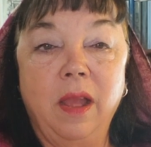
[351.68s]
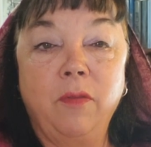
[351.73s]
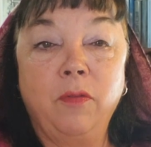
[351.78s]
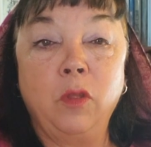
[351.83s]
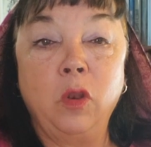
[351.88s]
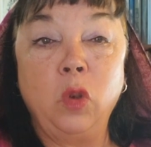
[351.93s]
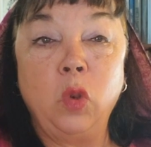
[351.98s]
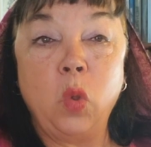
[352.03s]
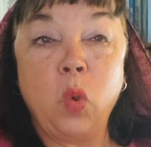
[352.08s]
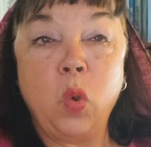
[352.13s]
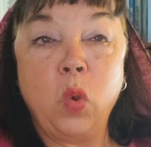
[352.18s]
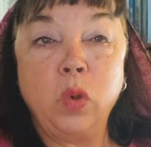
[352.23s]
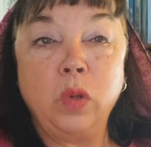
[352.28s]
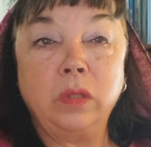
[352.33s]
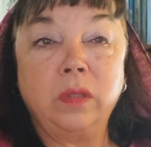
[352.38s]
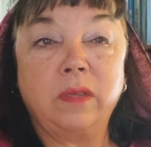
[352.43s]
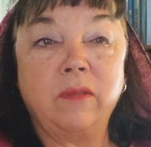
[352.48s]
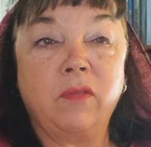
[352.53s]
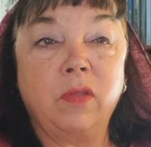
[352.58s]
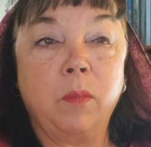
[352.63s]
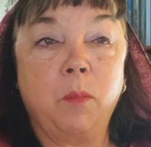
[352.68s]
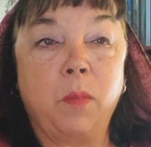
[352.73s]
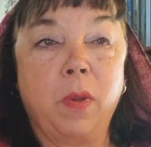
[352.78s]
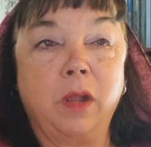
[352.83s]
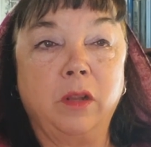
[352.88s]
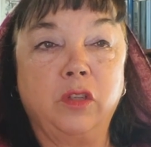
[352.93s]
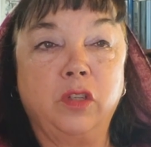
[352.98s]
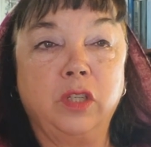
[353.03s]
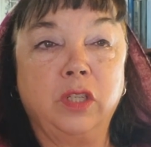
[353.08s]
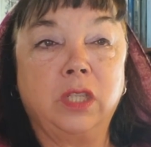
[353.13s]
The lords of the
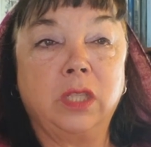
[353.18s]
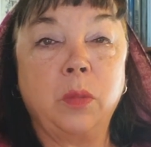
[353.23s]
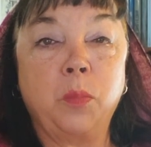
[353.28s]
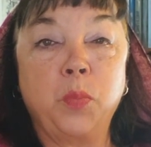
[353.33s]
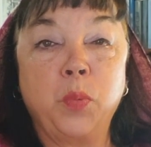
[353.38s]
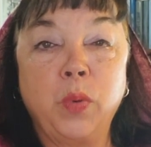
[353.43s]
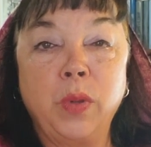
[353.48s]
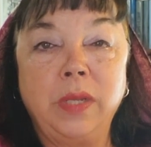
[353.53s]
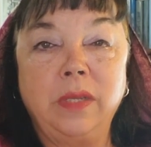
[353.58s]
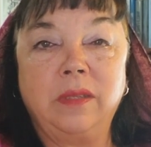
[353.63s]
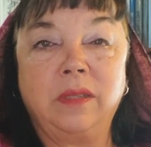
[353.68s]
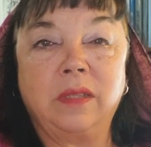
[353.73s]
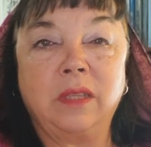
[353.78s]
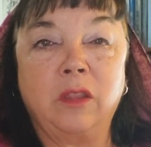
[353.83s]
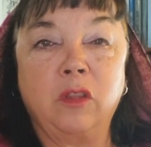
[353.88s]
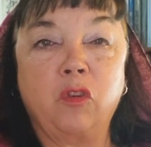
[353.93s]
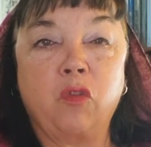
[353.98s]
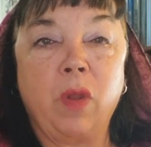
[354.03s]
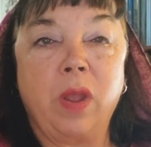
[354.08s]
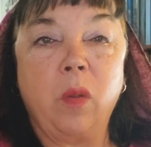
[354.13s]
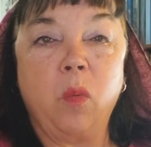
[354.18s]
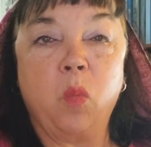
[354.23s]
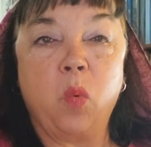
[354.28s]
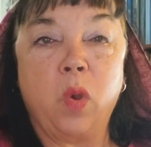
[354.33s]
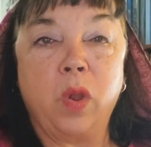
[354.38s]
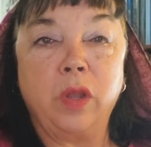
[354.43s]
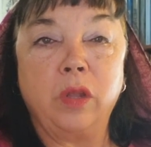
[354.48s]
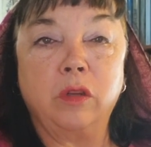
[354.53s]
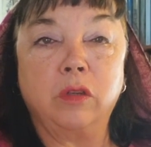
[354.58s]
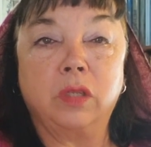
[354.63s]
marches, the priests and the great
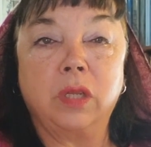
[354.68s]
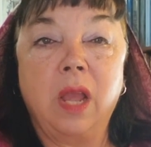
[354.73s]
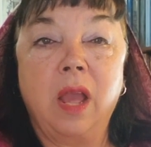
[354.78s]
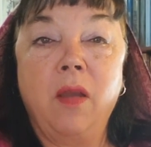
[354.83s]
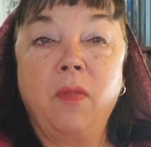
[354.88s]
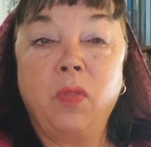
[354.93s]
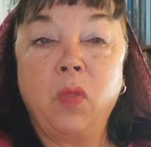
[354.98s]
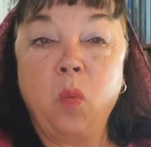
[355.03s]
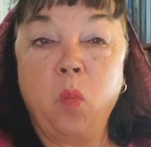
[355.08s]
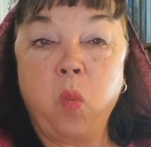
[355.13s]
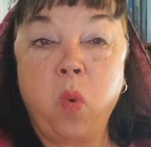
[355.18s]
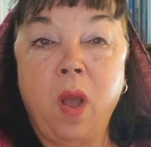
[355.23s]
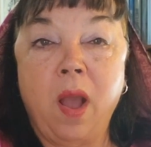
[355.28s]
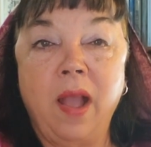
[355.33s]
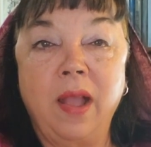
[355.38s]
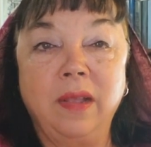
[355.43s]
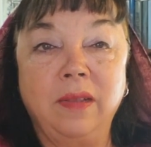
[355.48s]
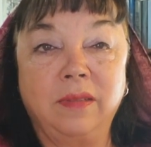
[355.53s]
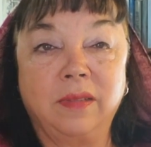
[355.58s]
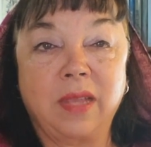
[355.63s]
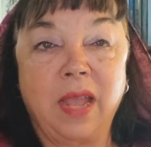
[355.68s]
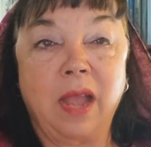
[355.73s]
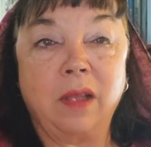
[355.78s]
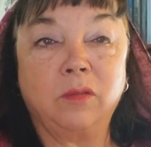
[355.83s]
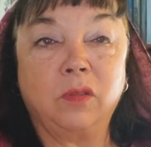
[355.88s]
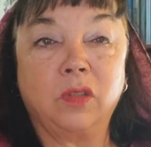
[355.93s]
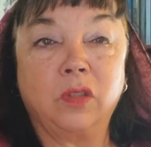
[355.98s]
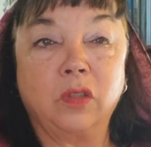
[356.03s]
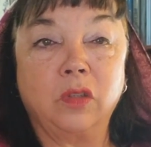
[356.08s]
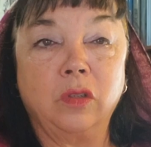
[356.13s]
warriors, the wise
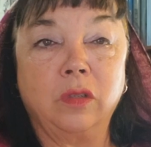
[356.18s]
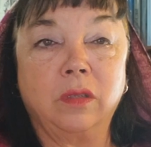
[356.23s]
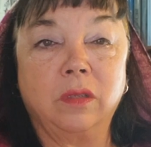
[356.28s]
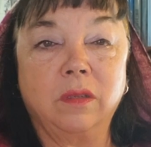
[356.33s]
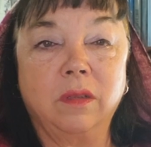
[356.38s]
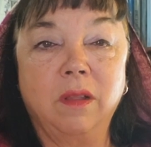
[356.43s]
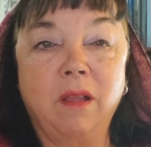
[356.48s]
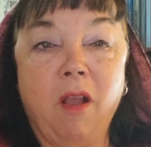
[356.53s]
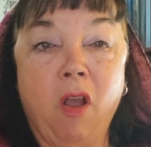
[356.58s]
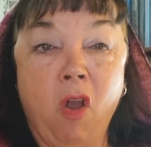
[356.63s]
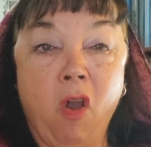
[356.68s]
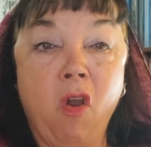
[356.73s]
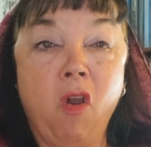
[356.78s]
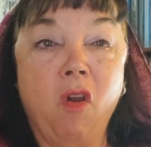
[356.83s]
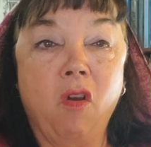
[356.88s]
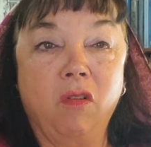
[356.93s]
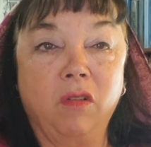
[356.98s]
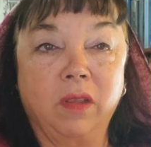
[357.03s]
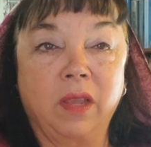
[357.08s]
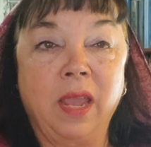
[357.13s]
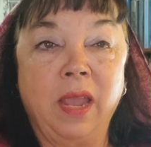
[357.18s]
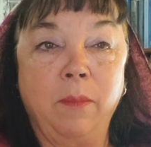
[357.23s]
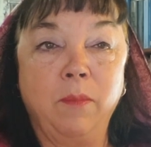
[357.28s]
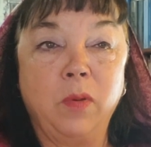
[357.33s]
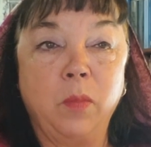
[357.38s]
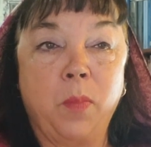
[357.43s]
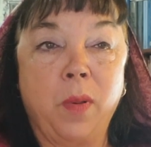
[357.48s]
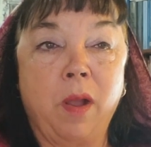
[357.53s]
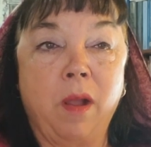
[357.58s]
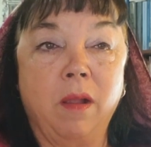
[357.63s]
counselors, all came
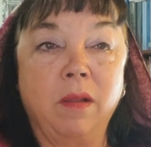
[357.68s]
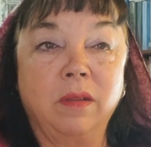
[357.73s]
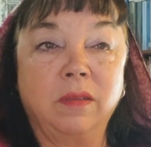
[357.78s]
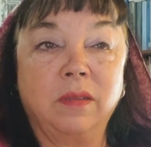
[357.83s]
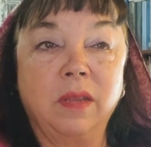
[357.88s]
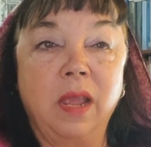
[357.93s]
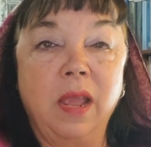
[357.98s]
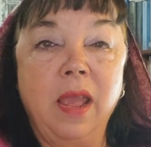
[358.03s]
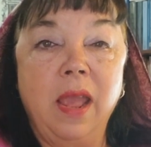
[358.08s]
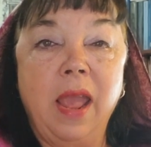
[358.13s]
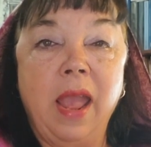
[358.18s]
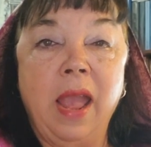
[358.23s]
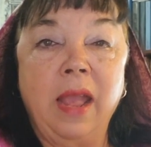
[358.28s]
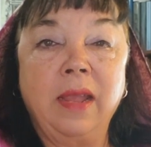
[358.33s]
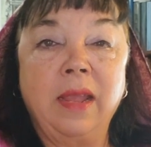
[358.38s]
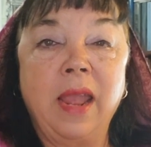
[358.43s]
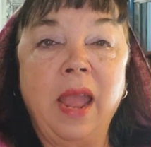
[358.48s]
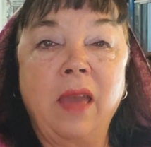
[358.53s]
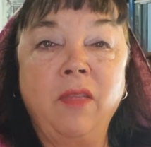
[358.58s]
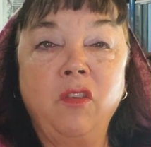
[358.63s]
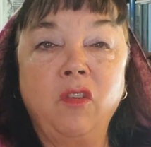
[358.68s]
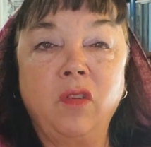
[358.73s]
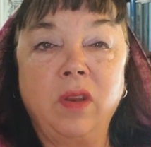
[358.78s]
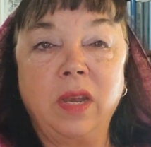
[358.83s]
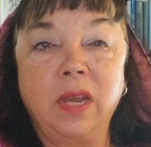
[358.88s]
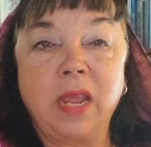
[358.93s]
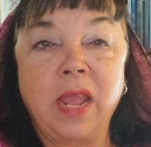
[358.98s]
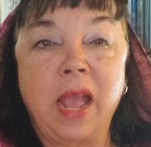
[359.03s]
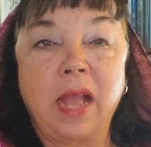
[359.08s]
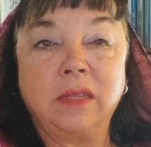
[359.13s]
to Pars and gathered
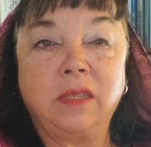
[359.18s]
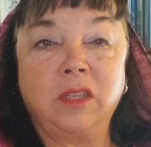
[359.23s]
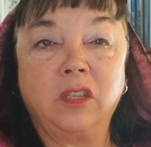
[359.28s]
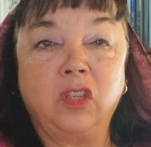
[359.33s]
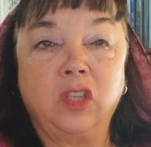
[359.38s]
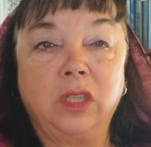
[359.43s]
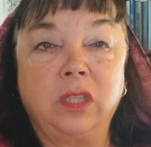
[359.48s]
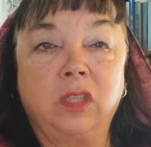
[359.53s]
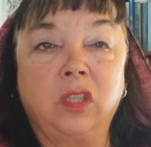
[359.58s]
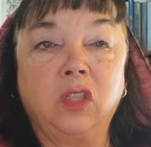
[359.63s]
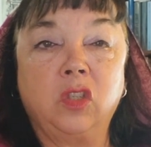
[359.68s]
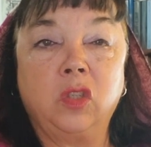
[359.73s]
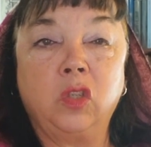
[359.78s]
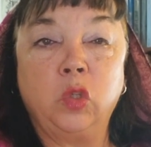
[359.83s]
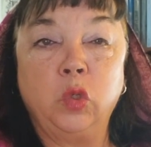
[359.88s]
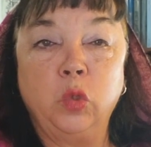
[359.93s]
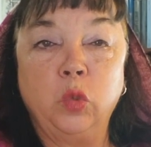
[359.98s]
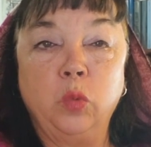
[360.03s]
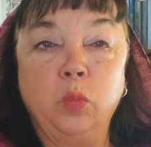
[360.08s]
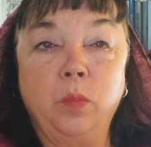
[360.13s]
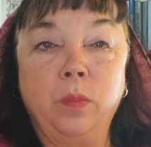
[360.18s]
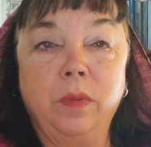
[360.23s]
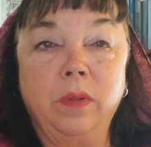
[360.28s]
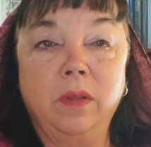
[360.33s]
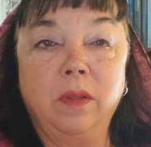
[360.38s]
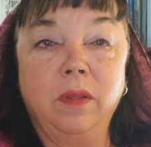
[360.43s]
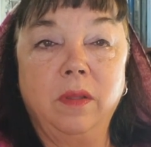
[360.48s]
at Yazdegerd's tomb.